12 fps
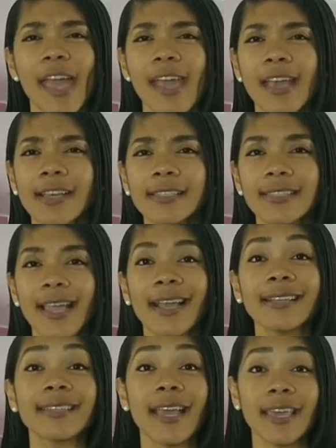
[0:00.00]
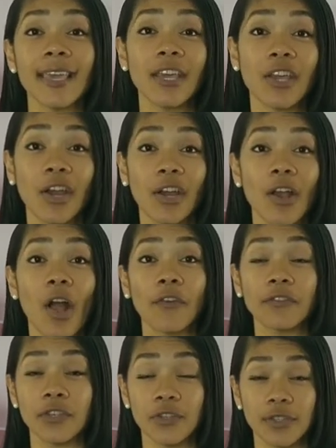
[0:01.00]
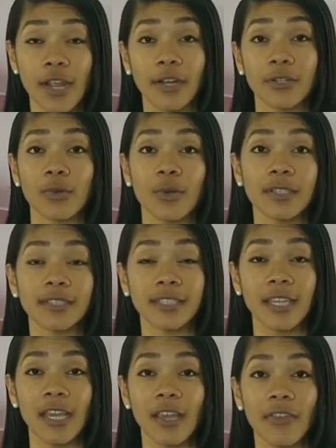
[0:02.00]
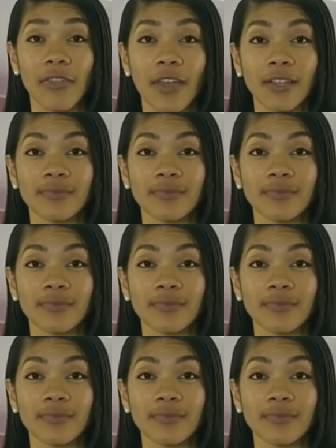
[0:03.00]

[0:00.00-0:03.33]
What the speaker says: It's like taking care of your natural teeth.